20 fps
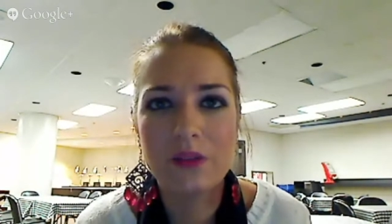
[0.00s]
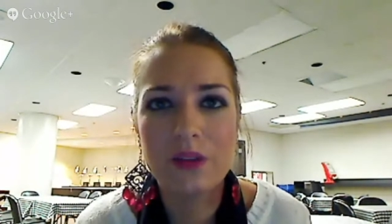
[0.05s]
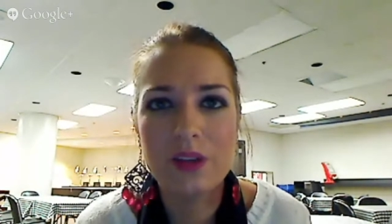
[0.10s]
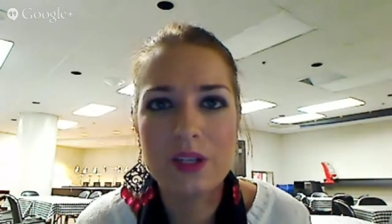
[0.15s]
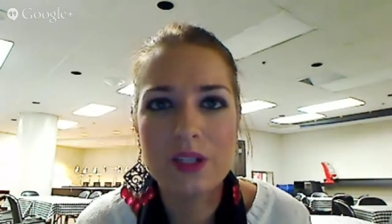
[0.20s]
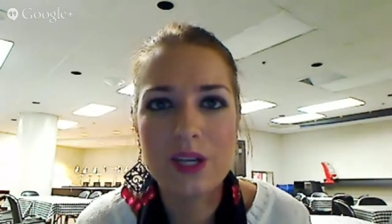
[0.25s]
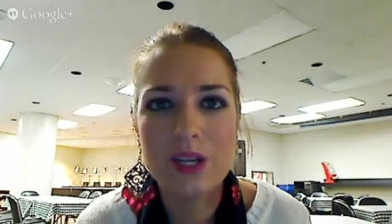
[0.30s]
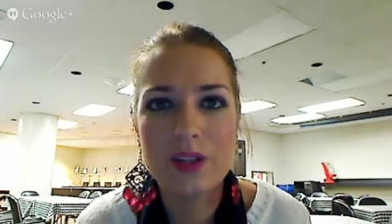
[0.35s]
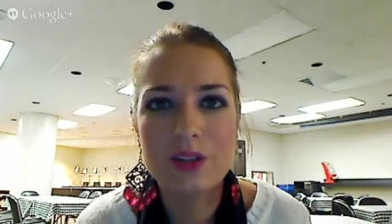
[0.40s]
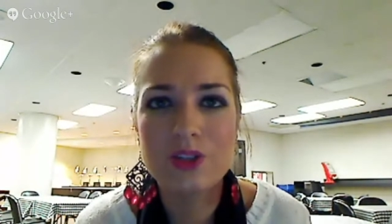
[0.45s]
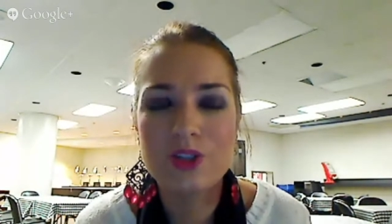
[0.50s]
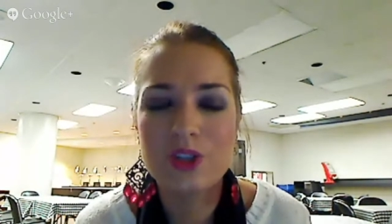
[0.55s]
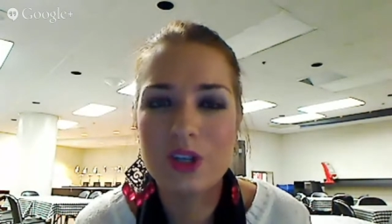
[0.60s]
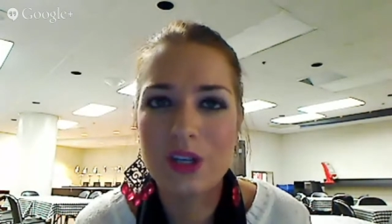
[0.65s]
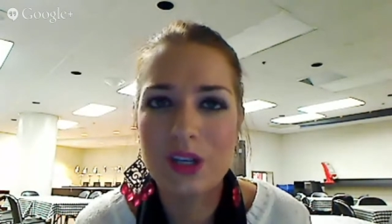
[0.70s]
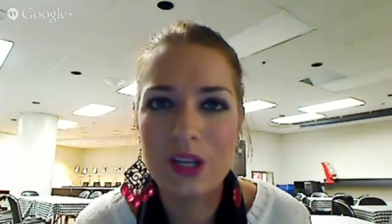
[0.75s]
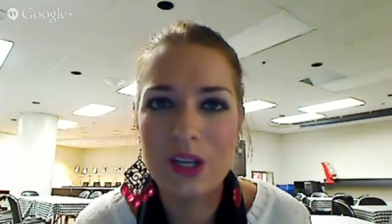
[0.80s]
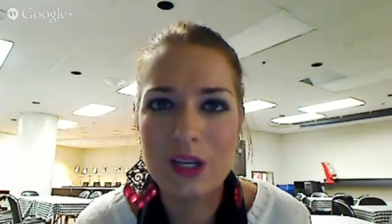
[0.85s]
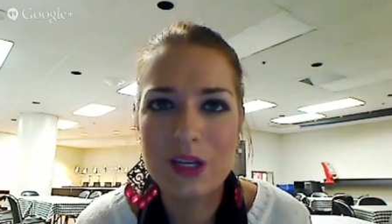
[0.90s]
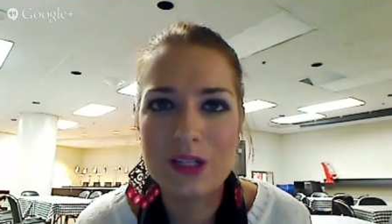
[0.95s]

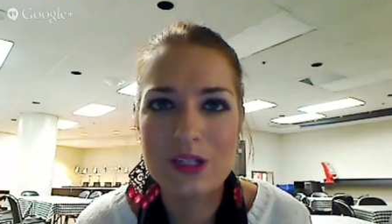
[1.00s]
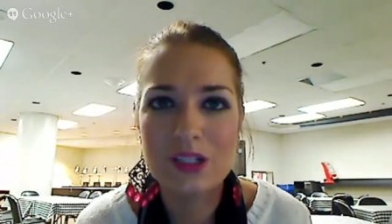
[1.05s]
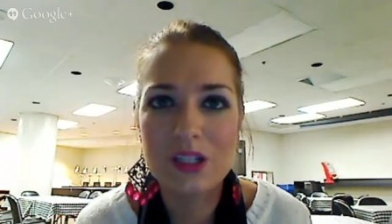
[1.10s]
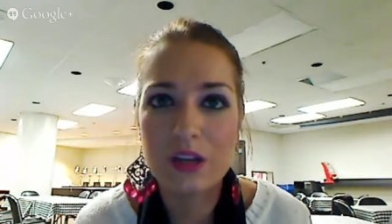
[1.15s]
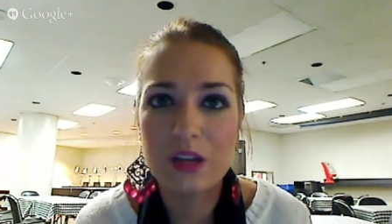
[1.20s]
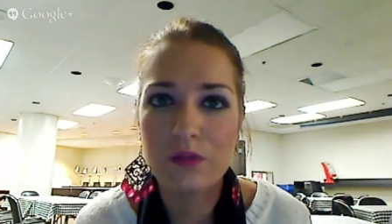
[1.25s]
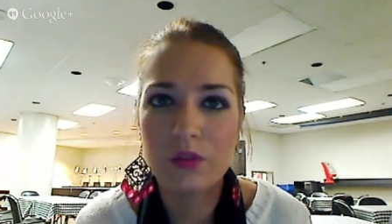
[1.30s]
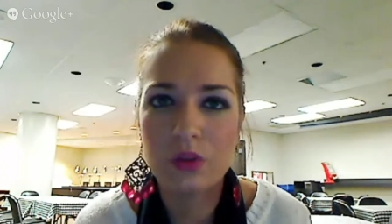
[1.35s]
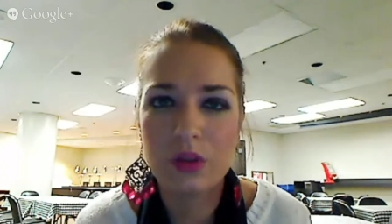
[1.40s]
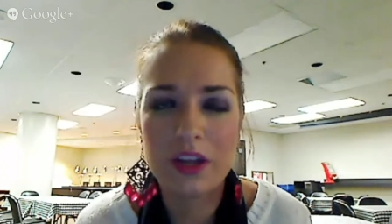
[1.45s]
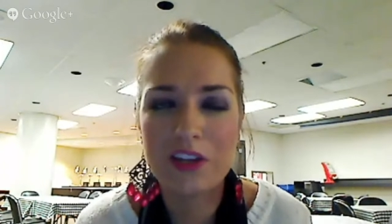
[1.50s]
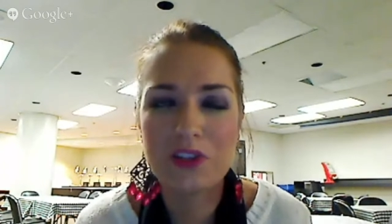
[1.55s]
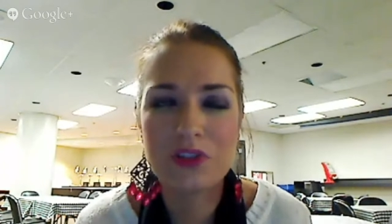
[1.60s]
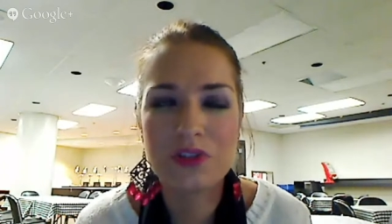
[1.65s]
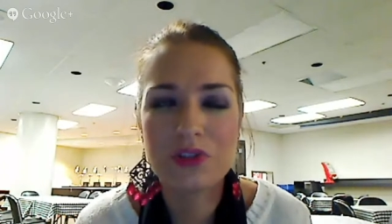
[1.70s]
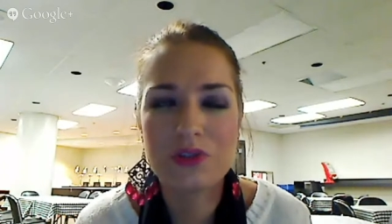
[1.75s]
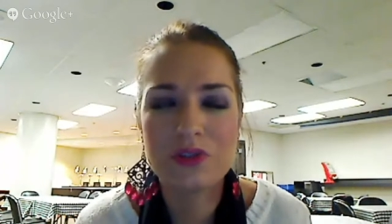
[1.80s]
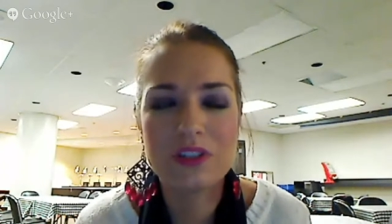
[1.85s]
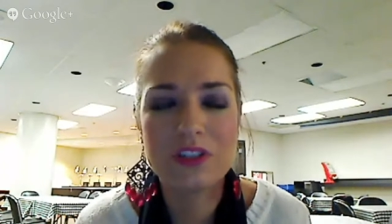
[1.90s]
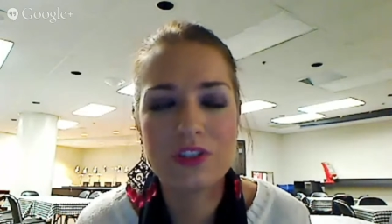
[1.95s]
intelligent and insightful
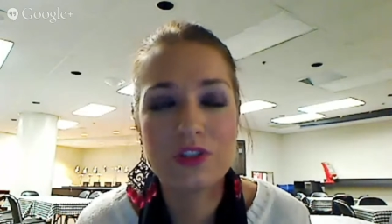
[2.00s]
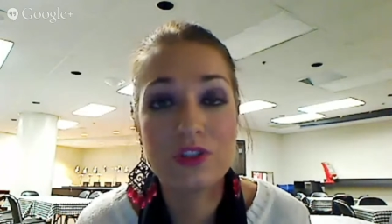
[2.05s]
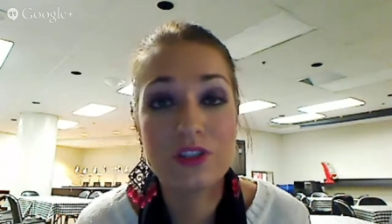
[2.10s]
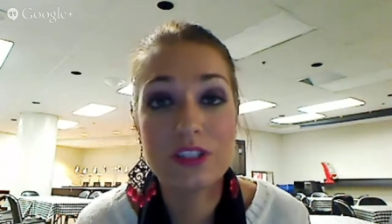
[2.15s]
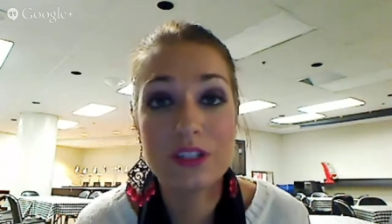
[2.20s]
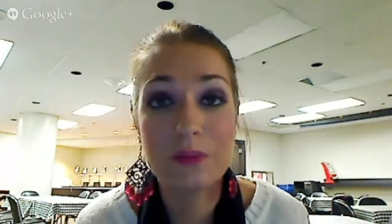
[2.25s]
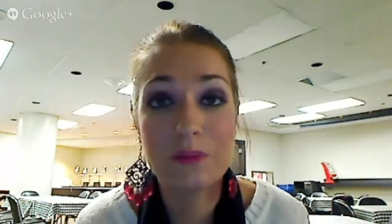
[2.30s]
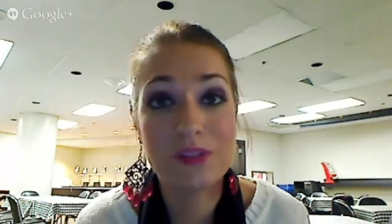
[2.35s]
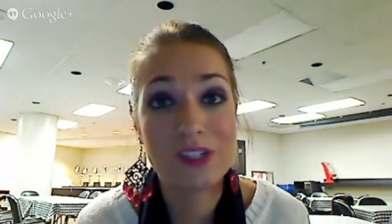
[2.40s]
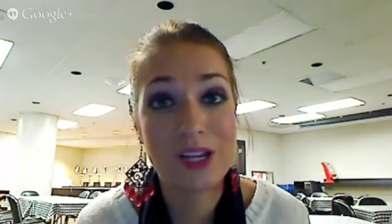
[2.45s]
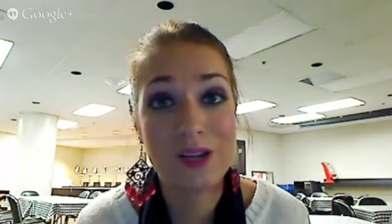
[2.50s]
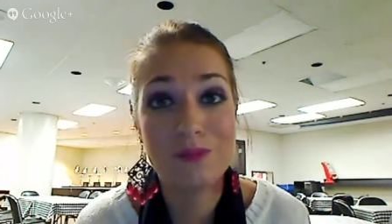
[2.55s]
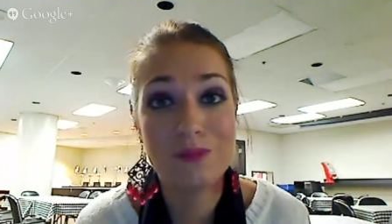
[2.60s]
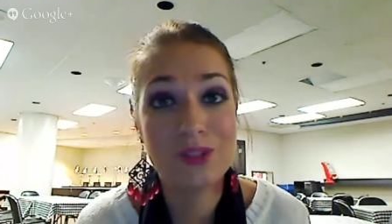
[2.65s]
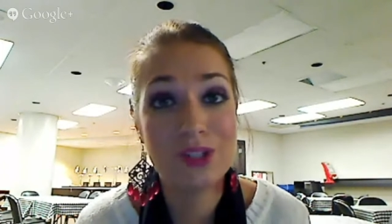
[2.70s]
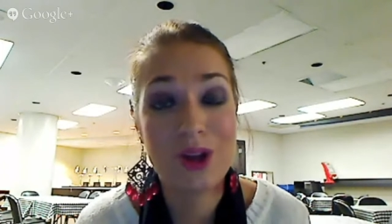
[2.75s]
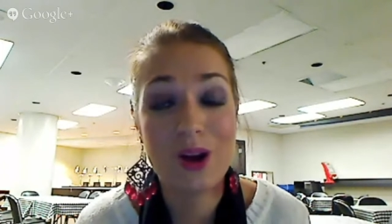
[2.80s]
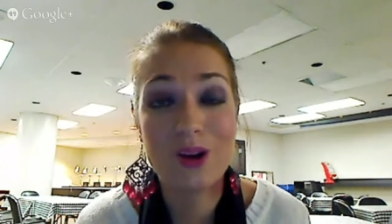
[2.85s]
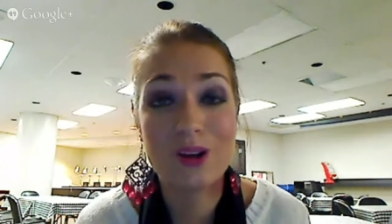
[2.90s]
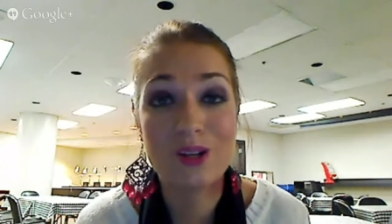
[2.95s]
answers. It's just
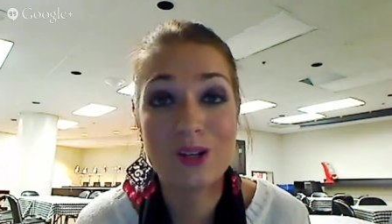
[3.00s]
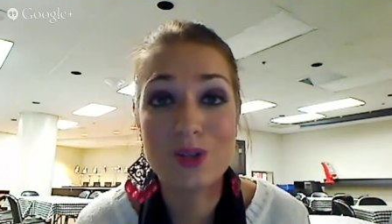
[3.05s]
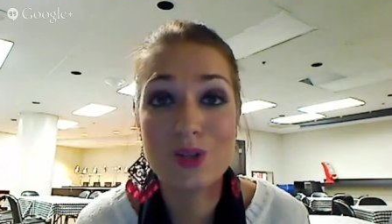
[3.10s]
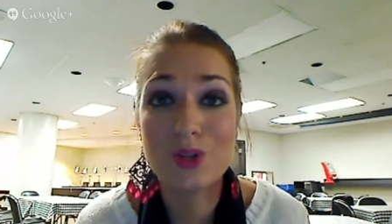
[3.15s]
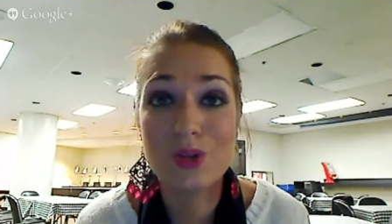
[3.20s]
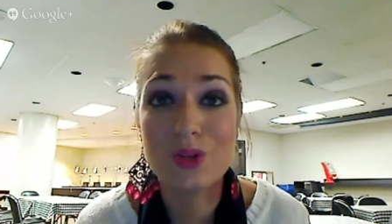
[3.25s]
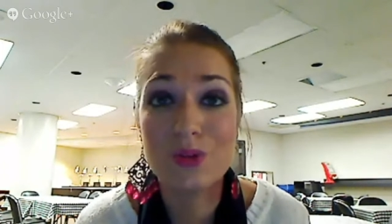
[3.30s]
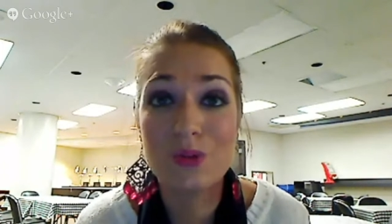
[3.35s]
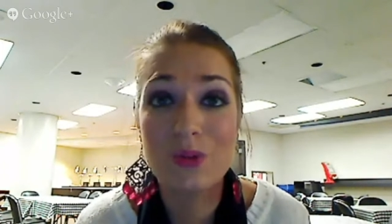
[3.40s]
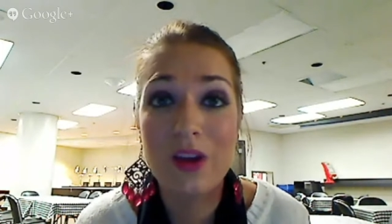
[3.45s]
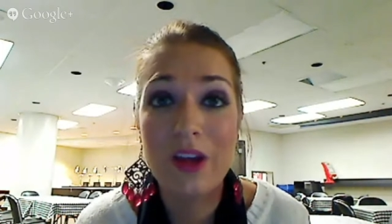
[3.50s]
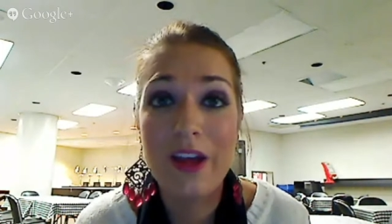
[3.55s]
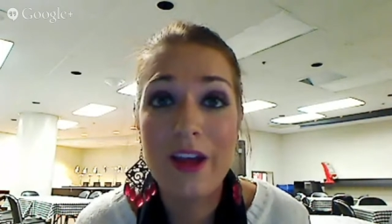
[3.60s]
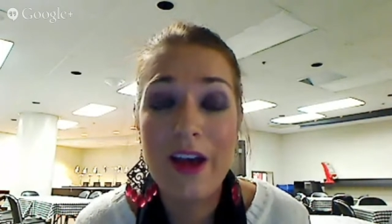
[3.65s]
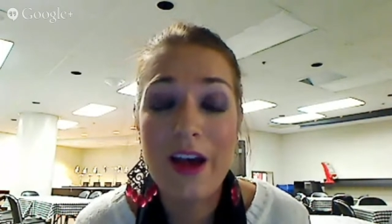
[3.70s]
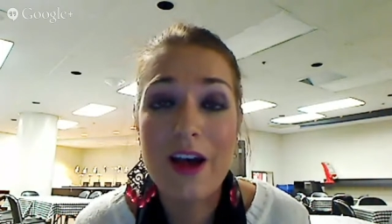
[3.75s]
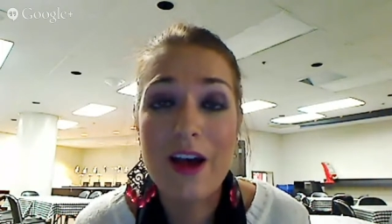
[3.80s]
sometimes hard to